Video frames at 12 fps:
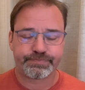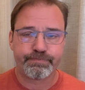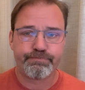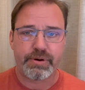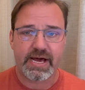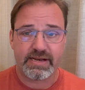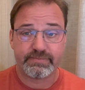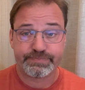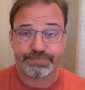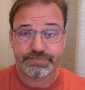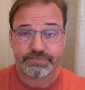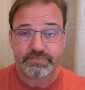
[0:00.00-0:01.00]
But
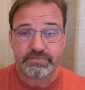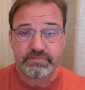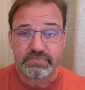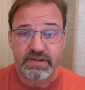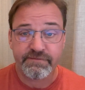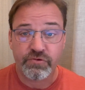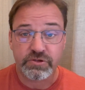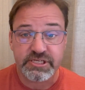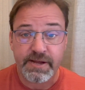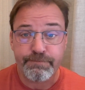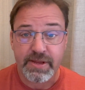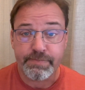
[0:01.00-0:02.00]
for
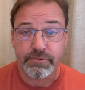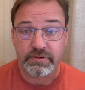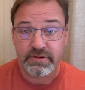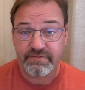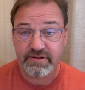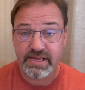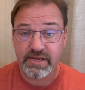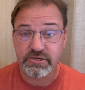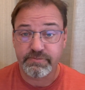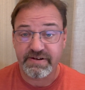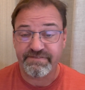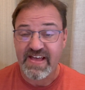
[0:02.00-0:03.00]
some people,
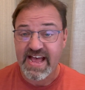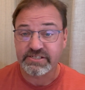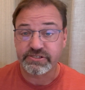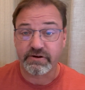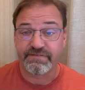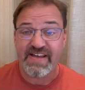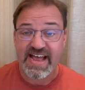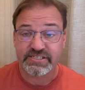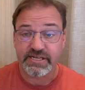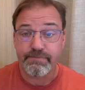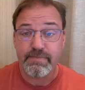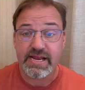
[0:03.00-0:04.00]
intermittent fasting or
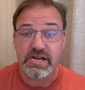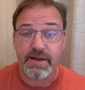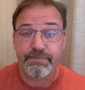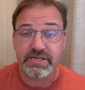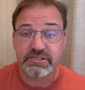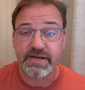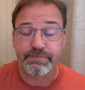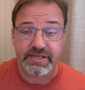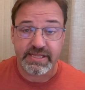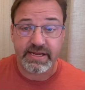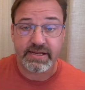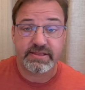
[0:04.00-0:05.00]
fasting may not be
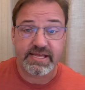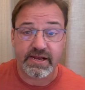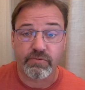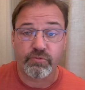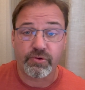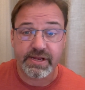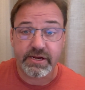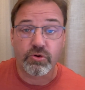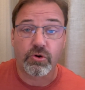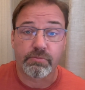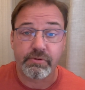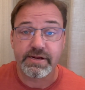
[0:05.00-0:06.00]
something that they really
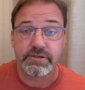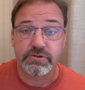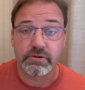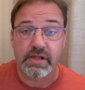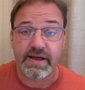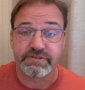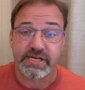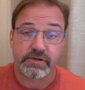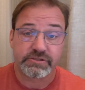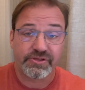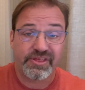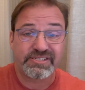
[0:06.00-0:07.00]
incorporate into their lifestyle.
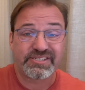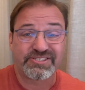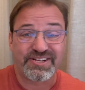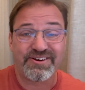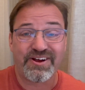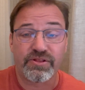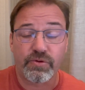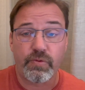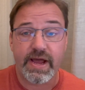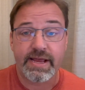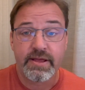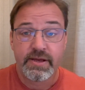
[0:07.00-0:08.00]
So this is another
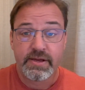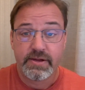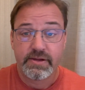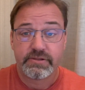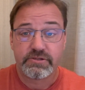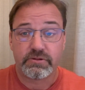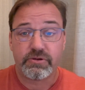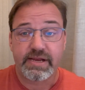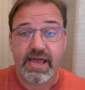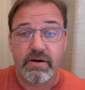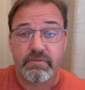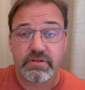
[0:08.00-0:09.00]
way to look
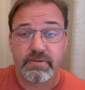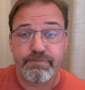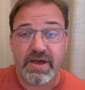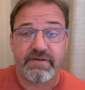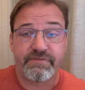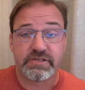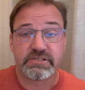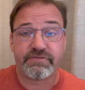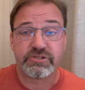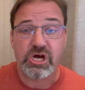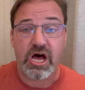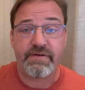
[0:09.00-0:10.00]
at the benefits of
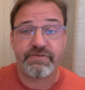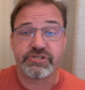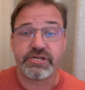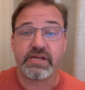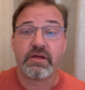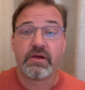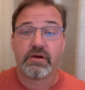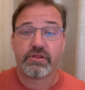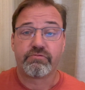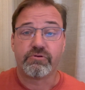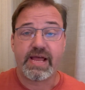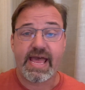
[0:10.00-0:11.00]
autophagy
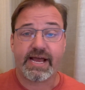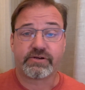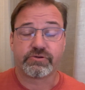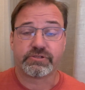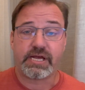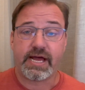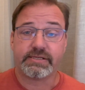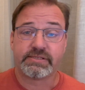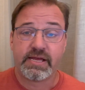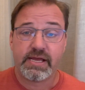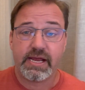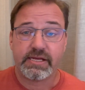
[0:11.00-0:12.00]
through exercise.
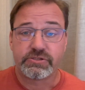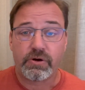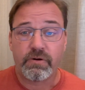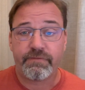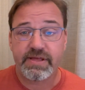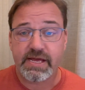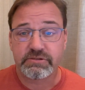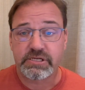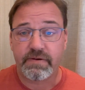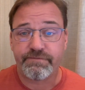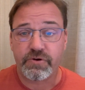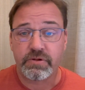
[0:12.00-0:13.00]
And so hopefully that was
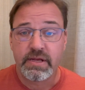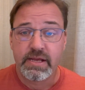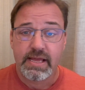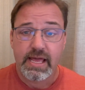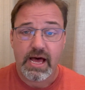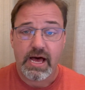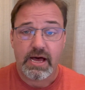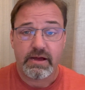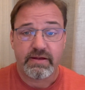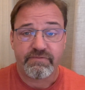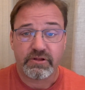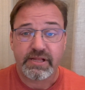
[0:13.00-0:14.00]
helpful. Uh,
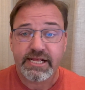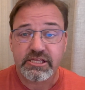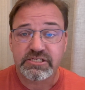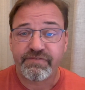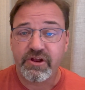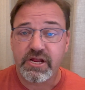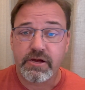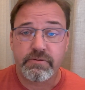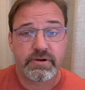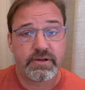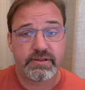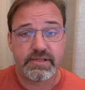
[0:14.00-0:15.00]
if you like this
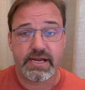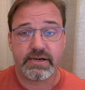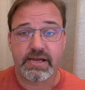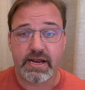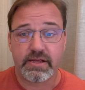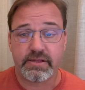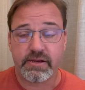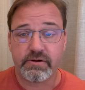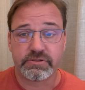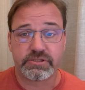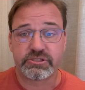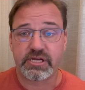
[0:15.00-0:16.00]
video, then kind of
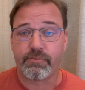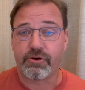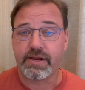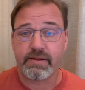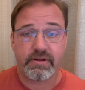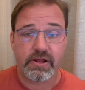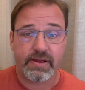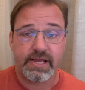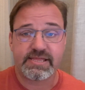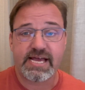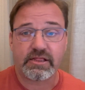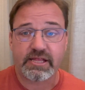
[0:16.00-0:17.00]
here's a summary. You know,
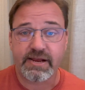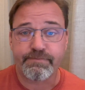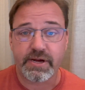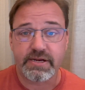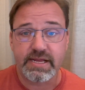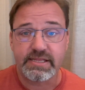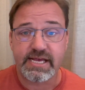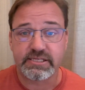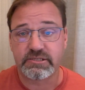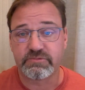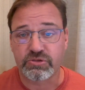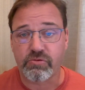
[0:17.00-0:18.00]
hit that like button, hit that
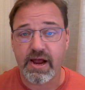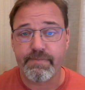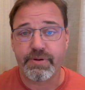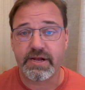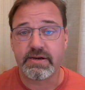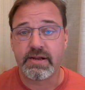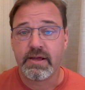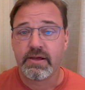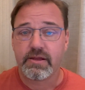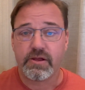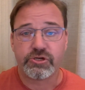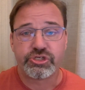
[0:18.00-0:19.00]
subscribe button.
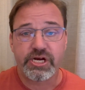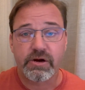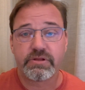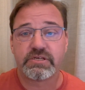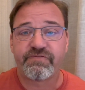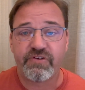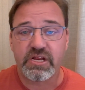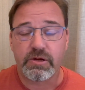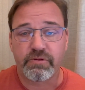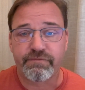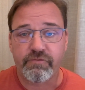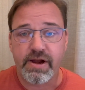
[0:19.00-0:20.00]
You know, share this video
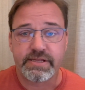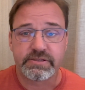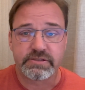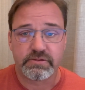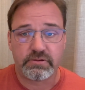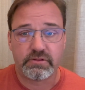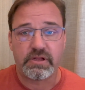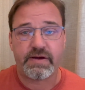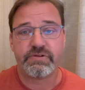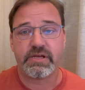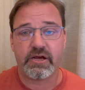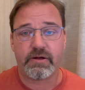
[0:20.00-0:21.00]
with friends.
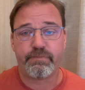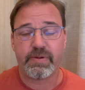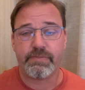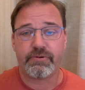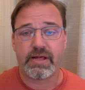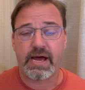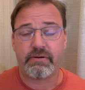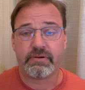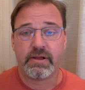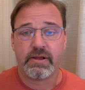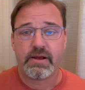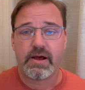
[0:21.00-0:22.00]
Love to help people out
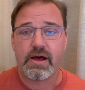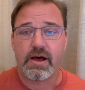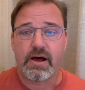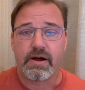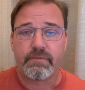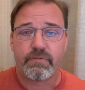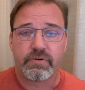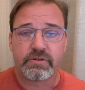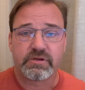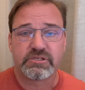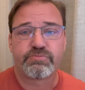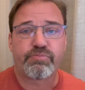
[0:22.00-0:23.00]
uh,
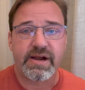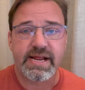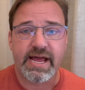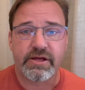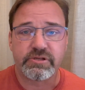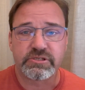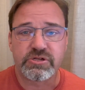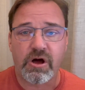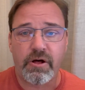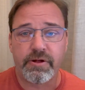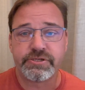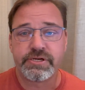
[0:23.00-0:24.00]
with spreading out this
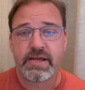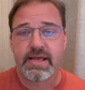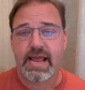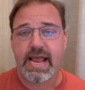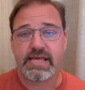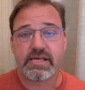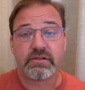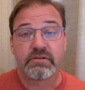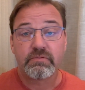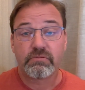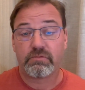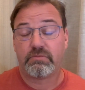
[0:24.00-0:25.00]
knowledge. And
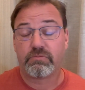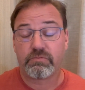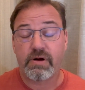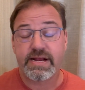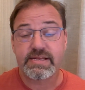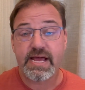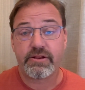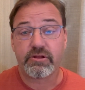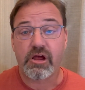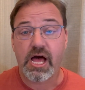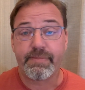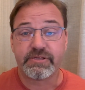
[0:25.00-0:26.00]
then write down in the
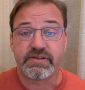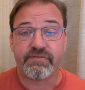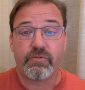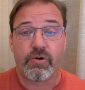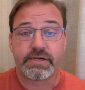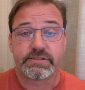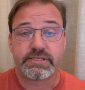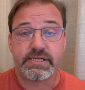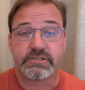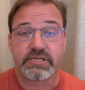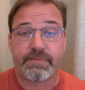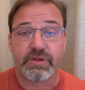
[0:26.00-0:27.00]
comments if you want to see
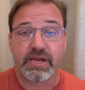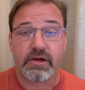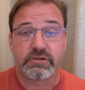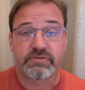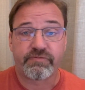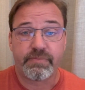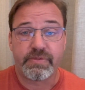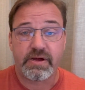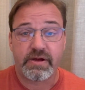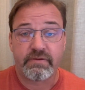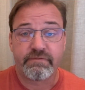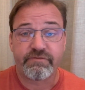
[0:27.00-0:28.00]
something else from
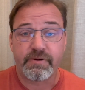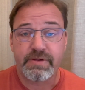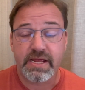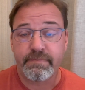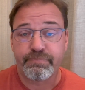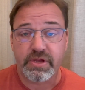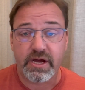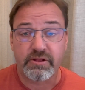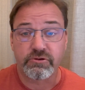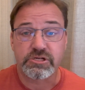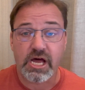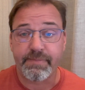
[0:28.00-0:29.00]
uh, from me,
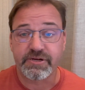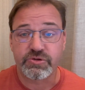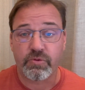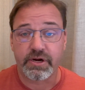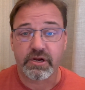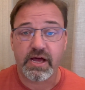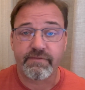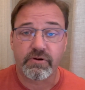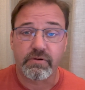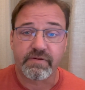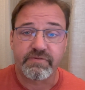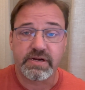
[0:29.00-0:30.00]
other topics you want to
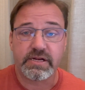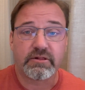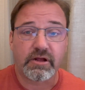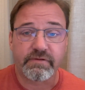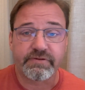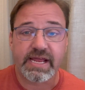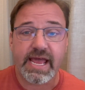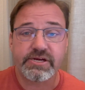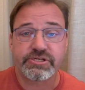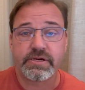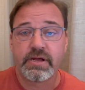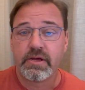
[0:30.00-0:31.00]
cover, or if you need
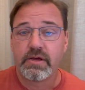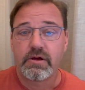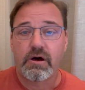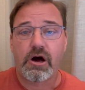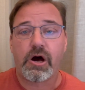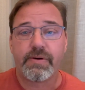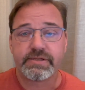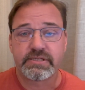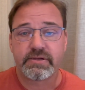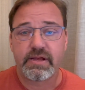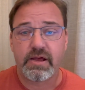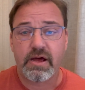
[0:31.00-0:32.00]
clarification. Always,
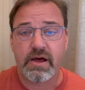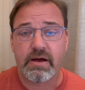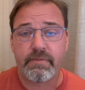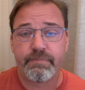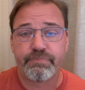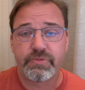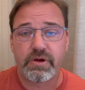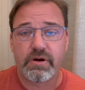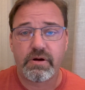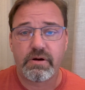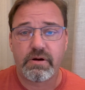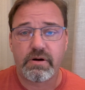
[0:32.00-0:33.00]
um,
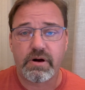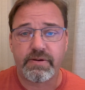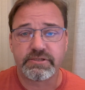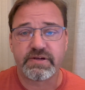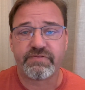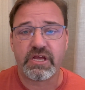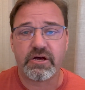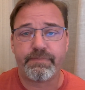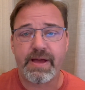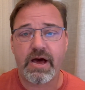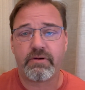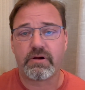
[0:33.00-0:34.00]
always love to help
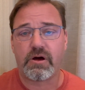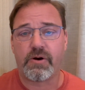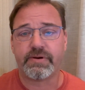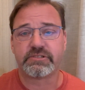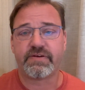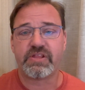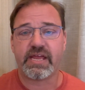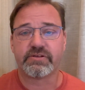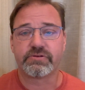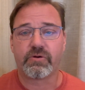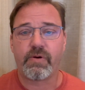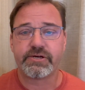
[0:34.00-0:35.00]
out. Always love to
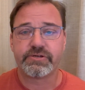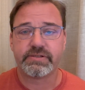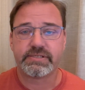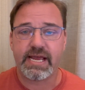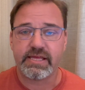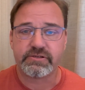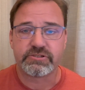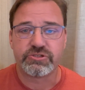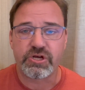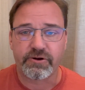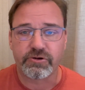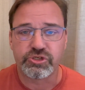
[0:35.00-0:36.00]
answer questions. Hey, this is
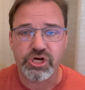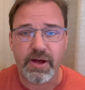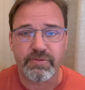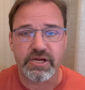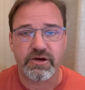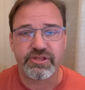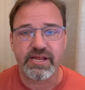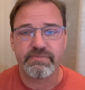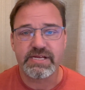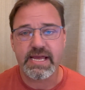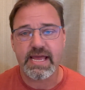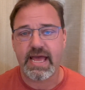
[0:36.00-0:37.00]
Dr. John with the Healthy
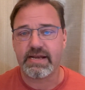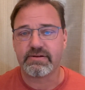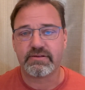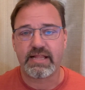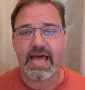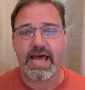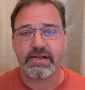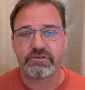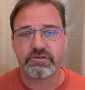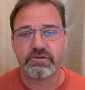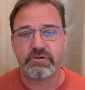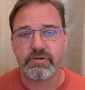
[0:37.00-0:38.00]
MD, and glad
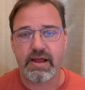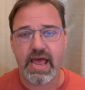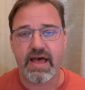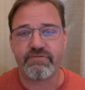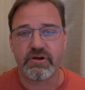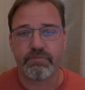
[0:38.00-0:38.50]
to have you